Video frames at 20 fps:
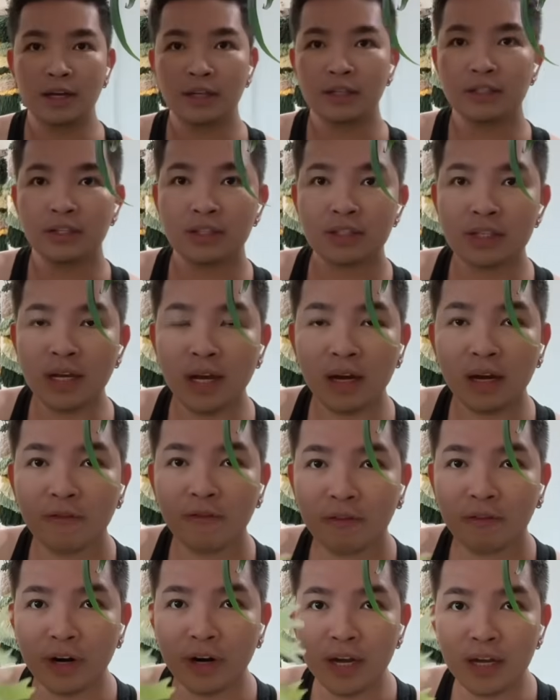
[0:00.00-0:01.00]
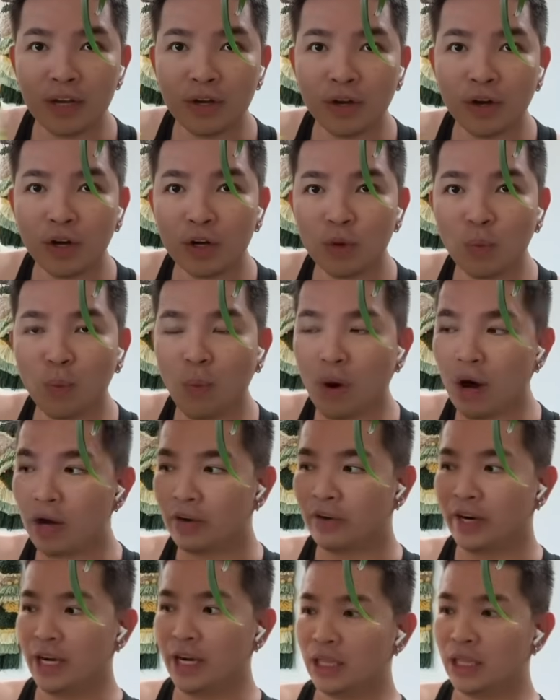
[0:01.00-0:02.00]
to take it for a good
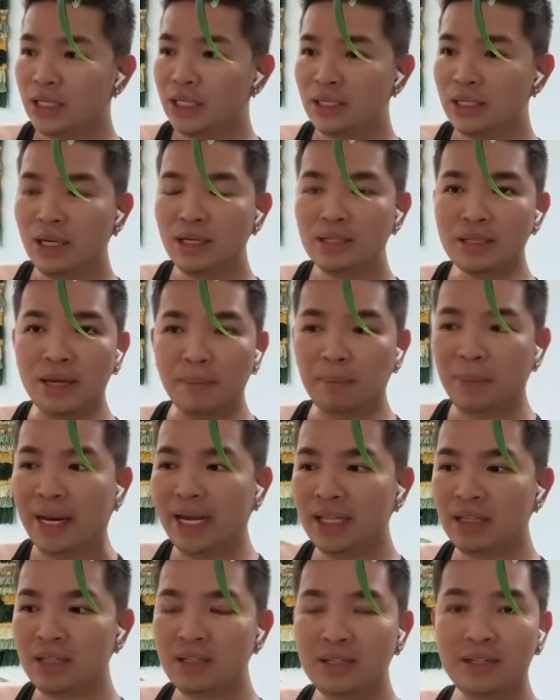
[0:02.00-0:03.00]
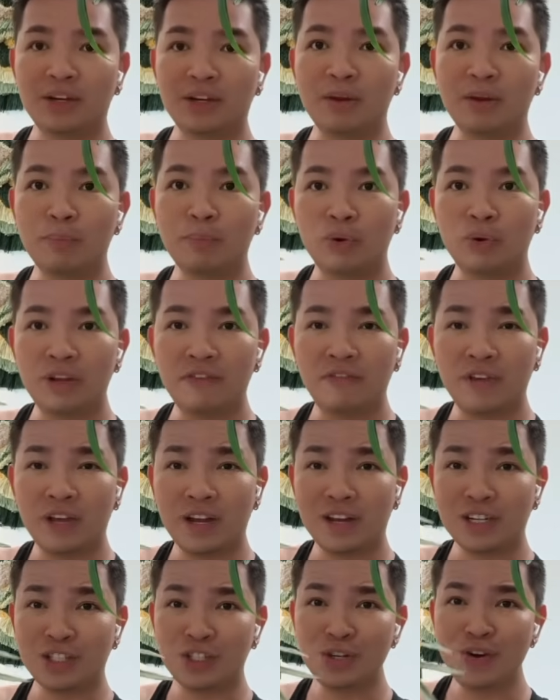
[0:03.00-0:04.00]
watering. This is a Platycerium
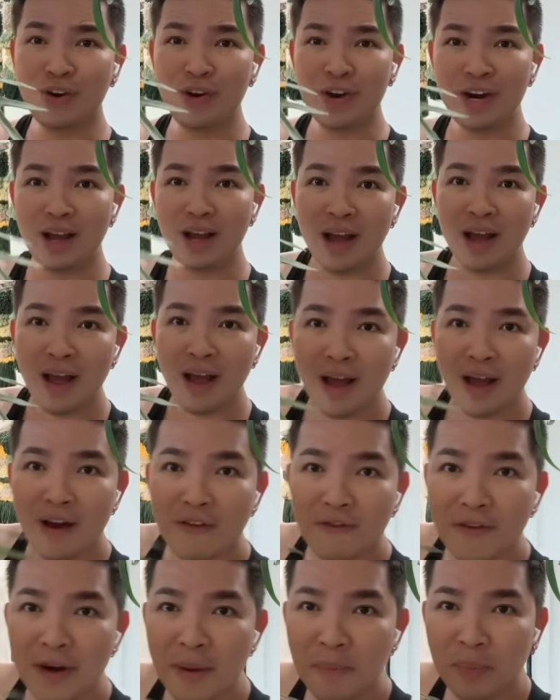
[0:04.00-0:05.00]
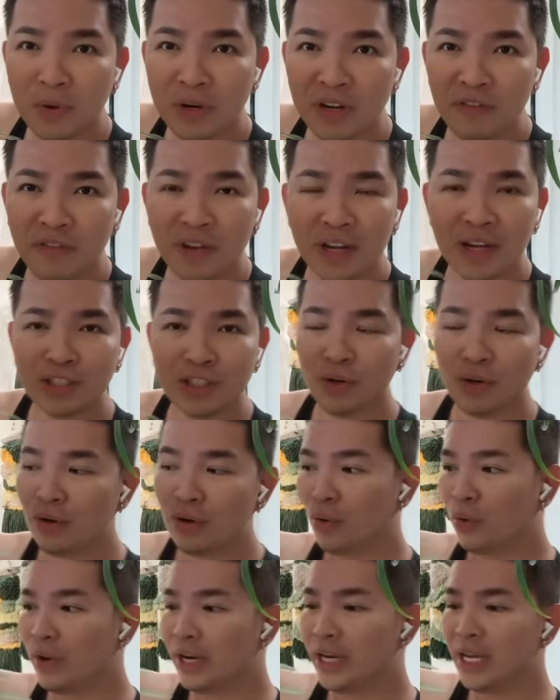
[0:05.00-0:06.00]
purificacion from Purificacion
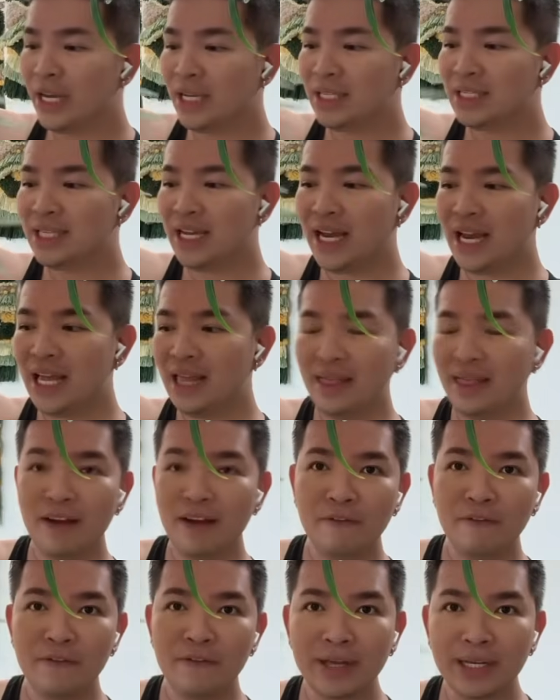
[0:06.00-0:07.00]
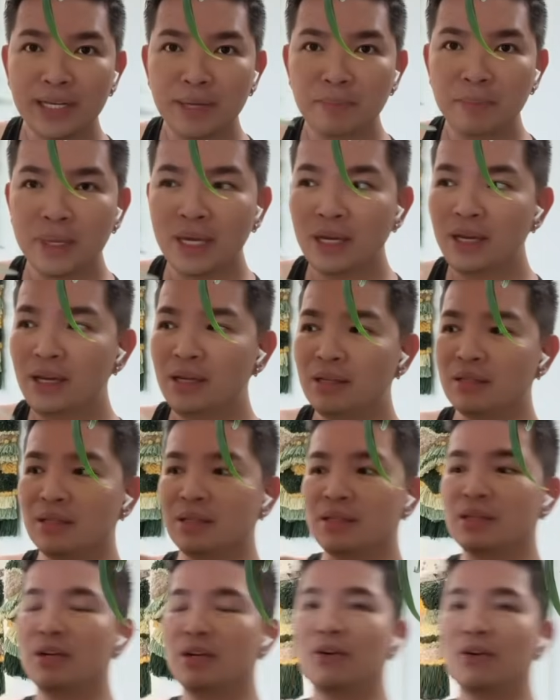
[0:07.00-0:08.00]
Orchids in the Philippines.
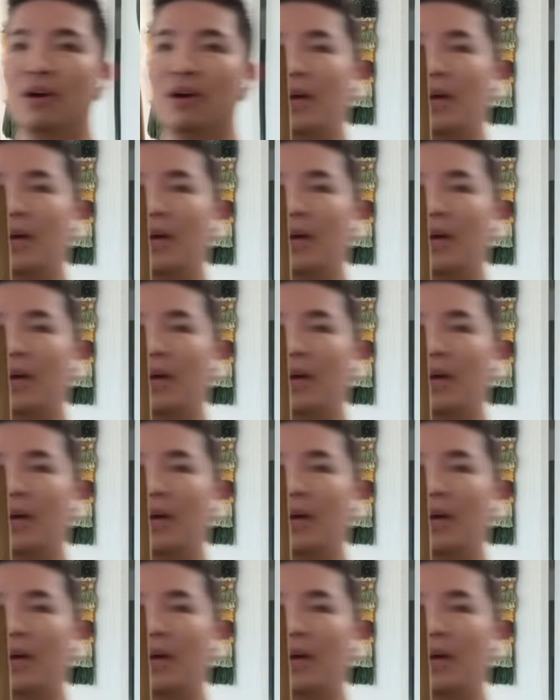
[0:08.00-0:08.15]
So